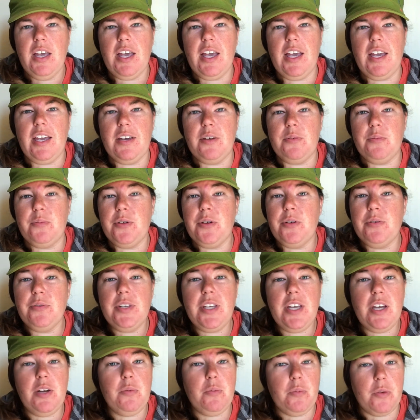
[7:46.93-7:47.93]
And we
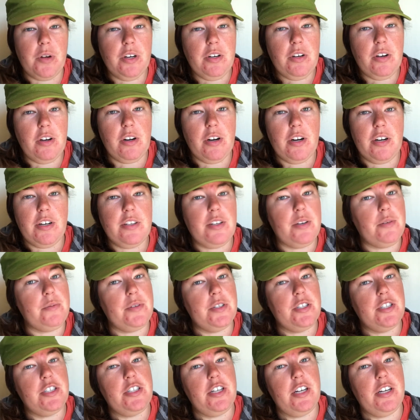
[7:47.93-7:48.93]
only had one car that
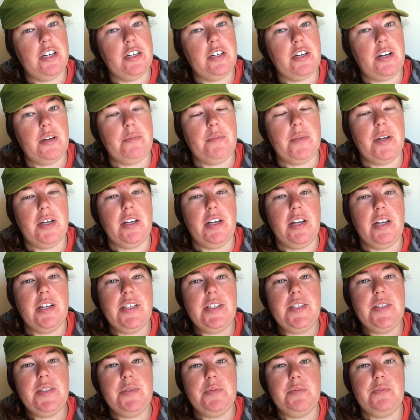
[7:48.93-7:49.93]
we shared among
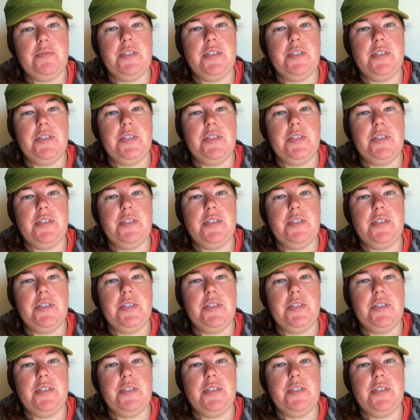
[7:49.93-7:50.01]
us.